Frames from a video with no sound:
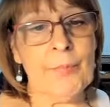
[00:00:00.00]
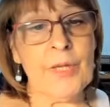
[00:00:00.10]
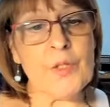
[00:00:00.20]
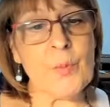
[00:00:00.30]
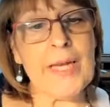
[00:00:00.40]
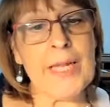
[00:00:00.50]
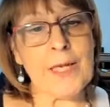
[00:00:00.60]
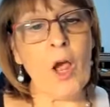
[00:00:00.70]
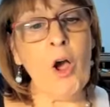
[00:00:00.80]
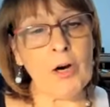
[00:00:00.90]
Because when
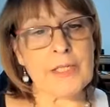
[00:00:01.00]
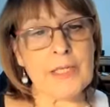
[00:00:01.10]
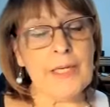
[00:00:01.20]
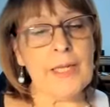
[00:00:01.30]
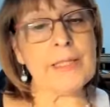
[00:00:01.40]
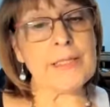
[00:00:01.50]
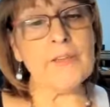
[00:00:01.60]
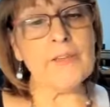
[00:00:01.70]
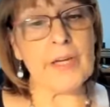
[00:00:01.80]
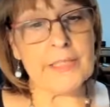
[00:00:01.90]
his heart is
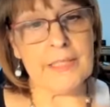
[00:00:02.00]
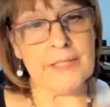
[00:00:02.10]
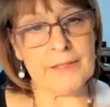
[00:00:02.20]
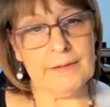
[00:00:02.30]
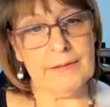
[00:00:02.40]
divided,